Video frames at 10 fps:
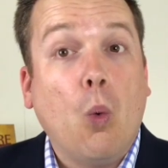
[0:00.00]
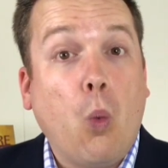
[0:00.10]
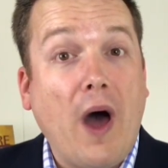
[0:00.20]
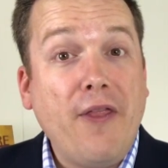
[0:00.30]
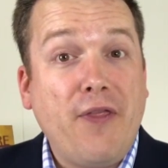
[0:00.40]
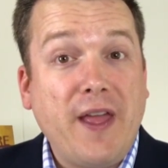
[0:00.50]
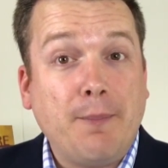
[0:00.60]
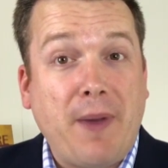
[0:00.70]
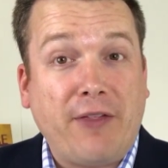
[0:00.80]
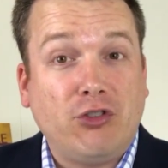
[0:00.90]
One
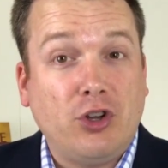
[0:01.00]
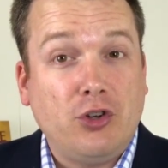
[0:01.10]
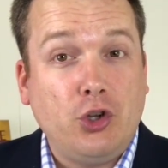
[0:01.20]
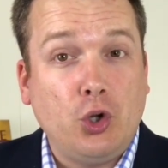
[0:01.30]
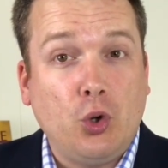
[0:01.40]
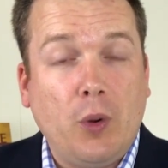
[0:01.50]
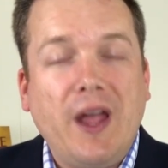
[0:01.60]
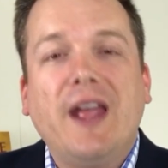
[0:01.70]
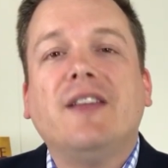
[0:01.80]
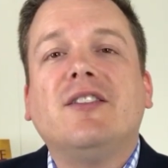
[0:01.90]
thing Beth should
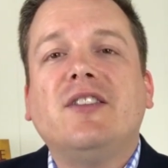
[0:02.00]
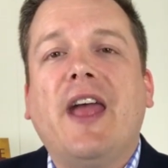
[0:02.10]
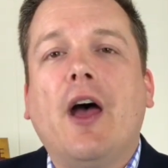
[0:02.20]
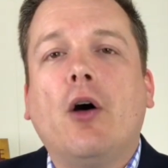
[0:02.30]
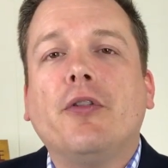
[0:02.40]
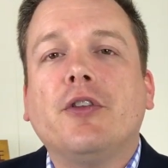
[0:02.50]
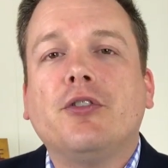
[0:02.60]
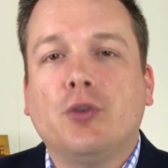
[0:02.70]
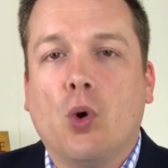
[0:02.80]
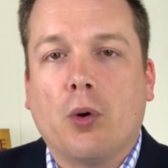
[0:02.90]
do is tell the
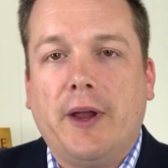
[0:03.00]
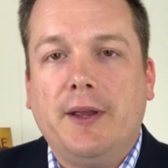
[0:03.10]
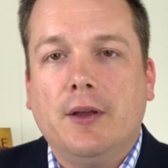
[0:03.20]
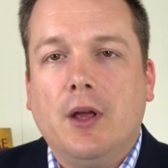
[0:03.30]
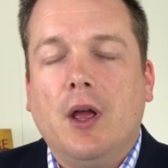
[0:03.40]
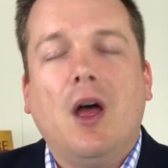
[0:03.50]
story.